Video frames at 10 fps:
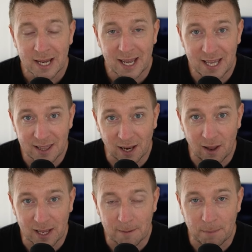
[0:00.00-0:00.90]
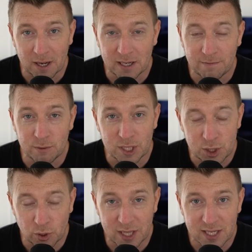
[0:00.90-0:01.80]
hit the like button if you
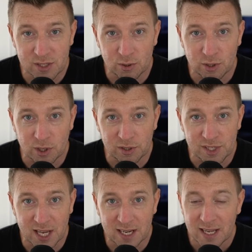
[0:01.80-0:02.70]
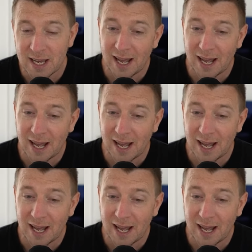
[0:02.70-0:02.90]
enjoy this sort of content,